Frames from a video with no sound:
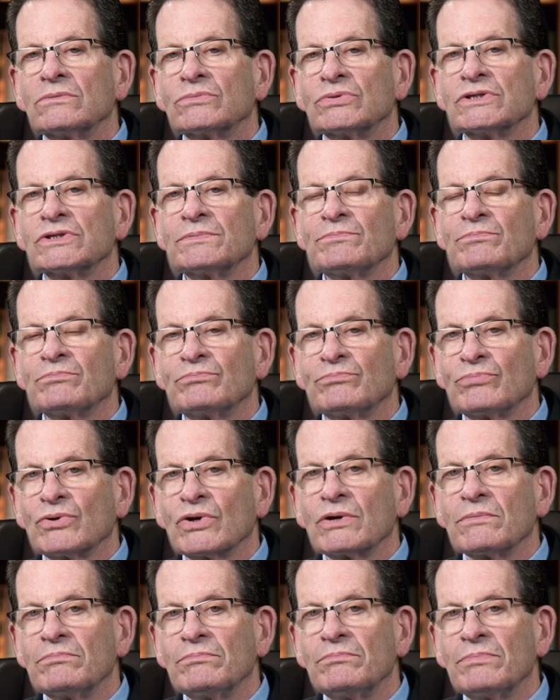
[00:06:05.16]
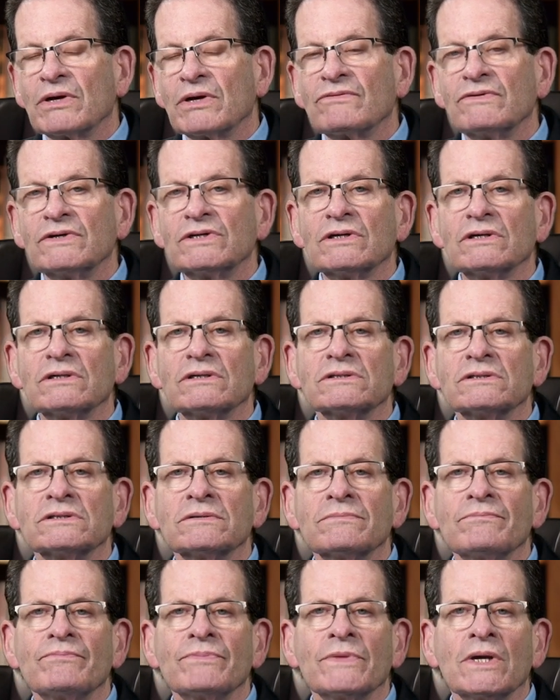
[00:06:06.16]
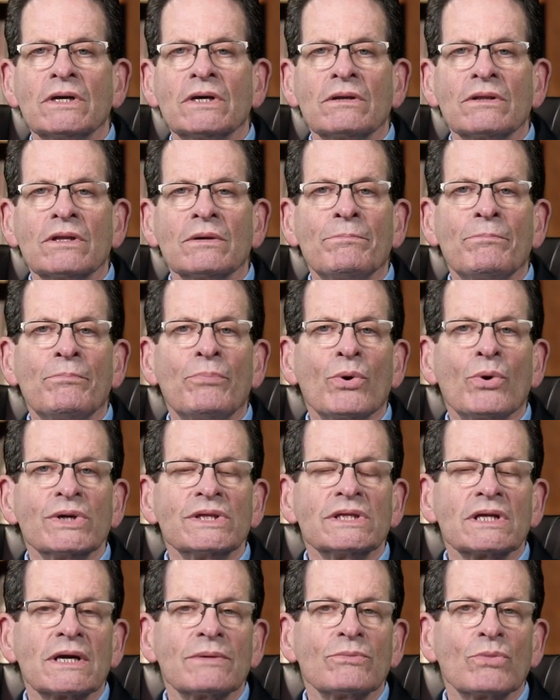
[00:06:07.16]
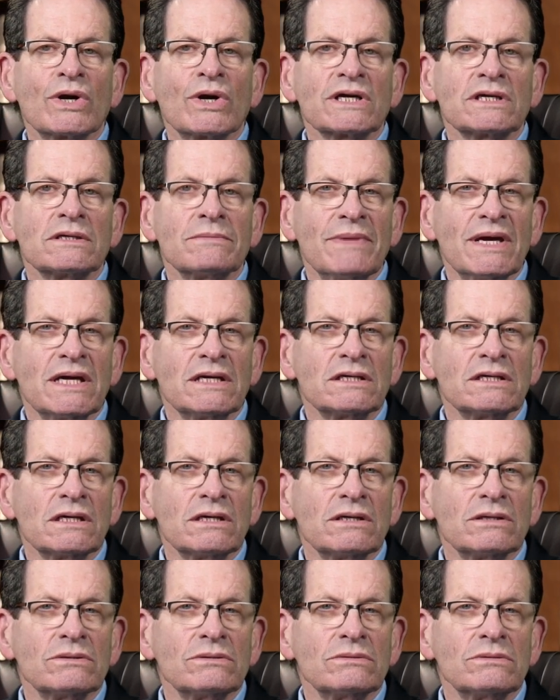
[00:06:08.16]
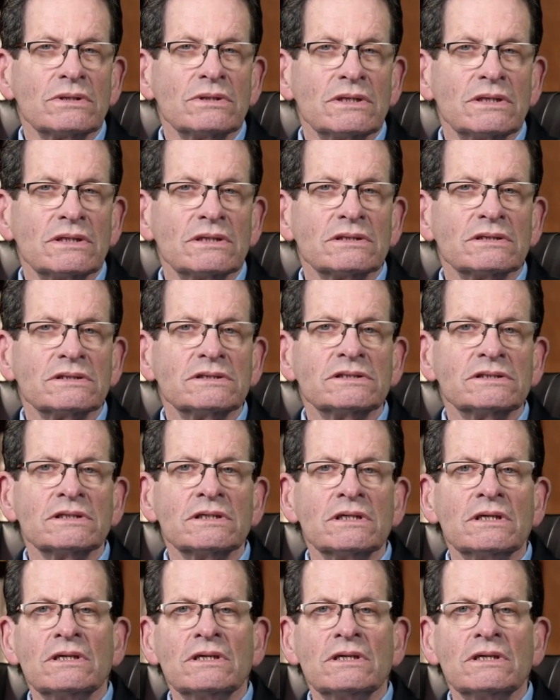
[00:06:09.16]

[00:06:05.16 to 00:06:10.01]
which is pretty big returns. Point that I'm wanting to make to you is